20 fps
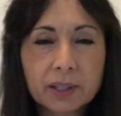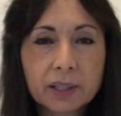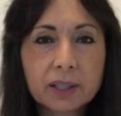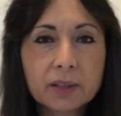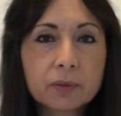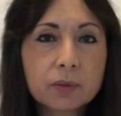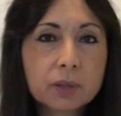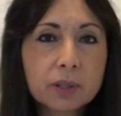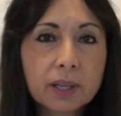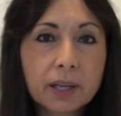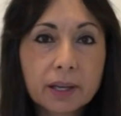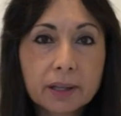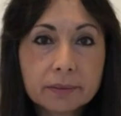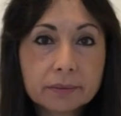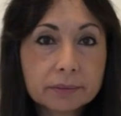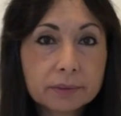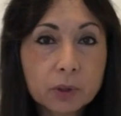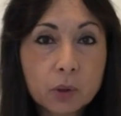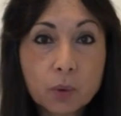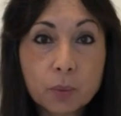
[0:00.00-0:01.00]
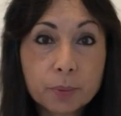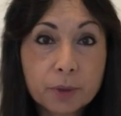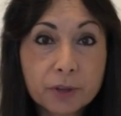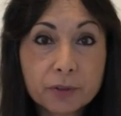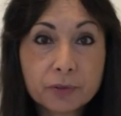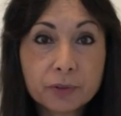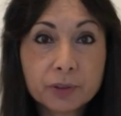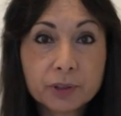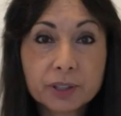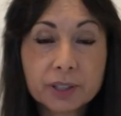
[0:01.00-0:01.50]
if you can't go
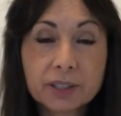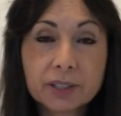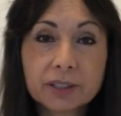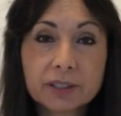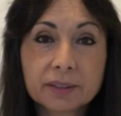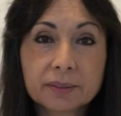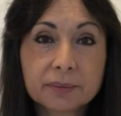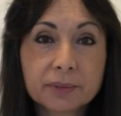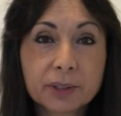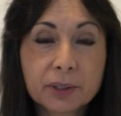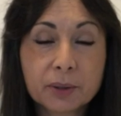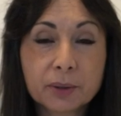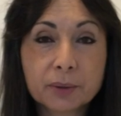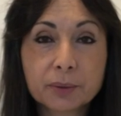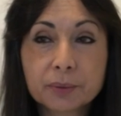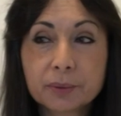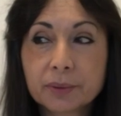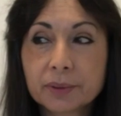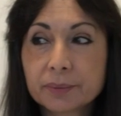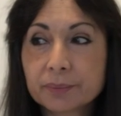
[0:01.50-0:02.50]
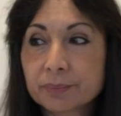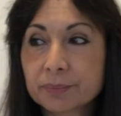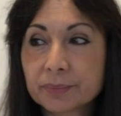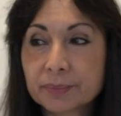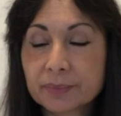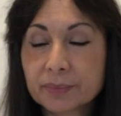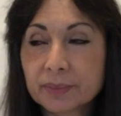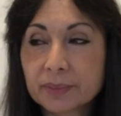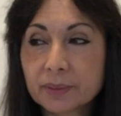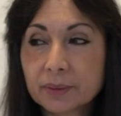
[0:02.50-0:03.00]
barefooted and you know
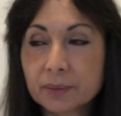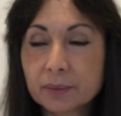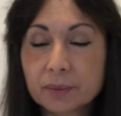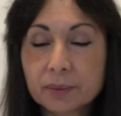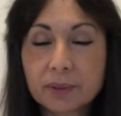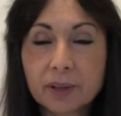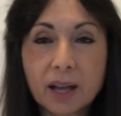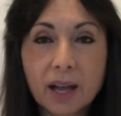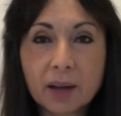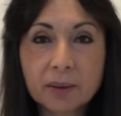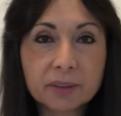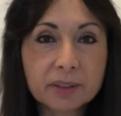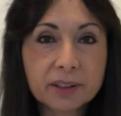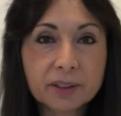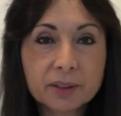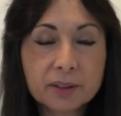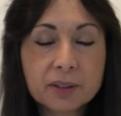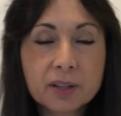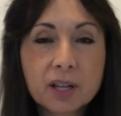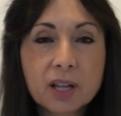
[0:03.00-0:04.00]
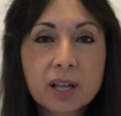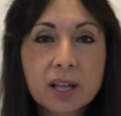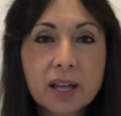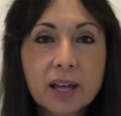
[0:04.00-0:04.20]
uh, out there,